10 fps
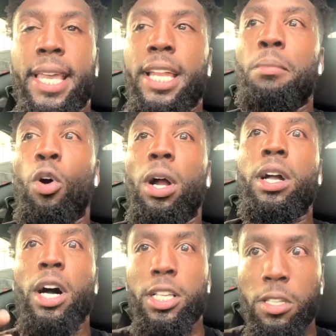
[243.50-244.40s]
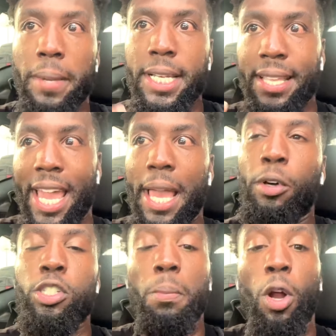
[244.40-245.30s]
getting more accustomed and it's able
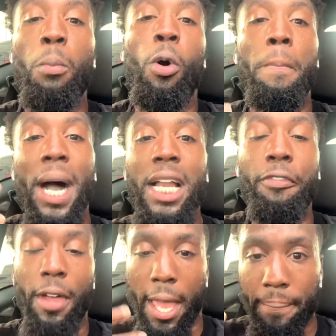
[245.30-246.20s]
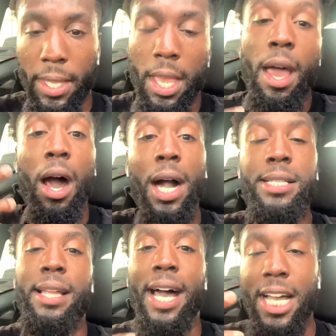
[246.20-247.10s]
to burn more body fat,
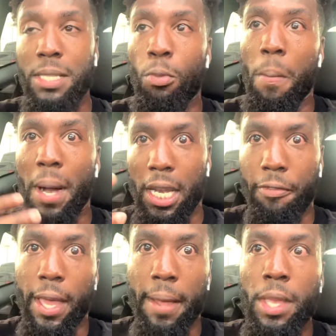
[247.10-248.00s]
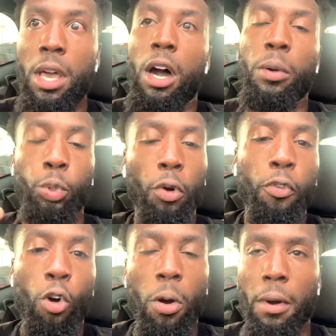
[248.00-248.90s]
oxidize more body fat through a
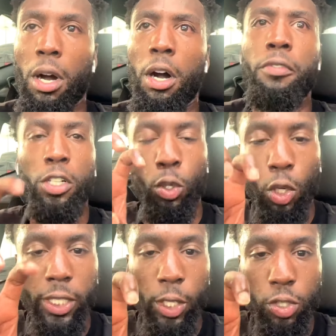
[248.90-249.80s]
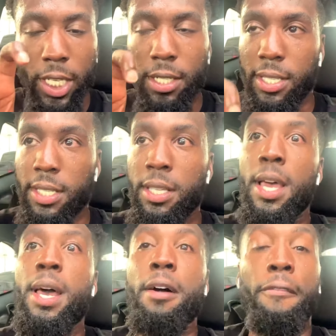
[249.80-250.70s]
form of gluconeogenesis,
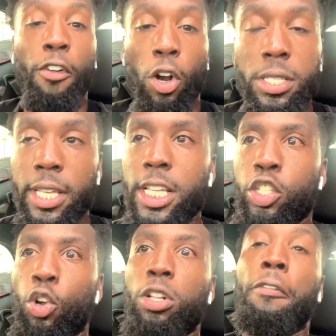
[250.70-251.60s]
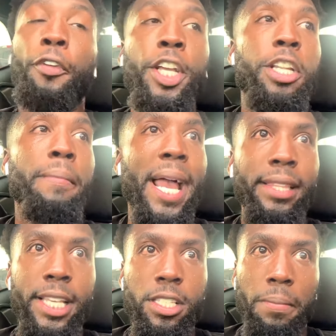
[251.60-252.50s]
versus you're deficient in
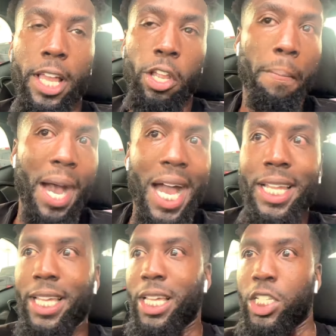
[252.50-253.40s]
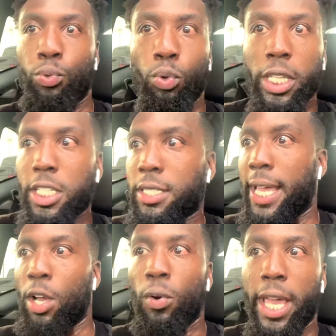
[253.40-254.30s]
magnesium and your body is really
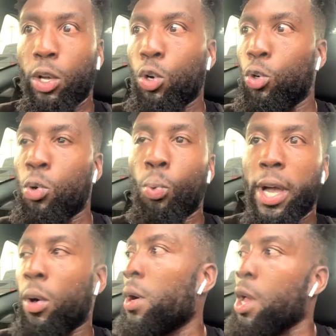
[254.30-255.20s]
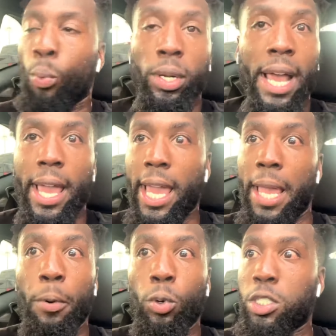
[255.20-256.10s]
saying, okay, cool, well, we're not
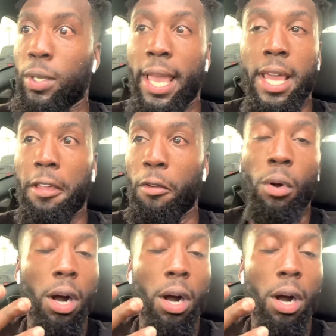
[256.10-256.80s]
able to get any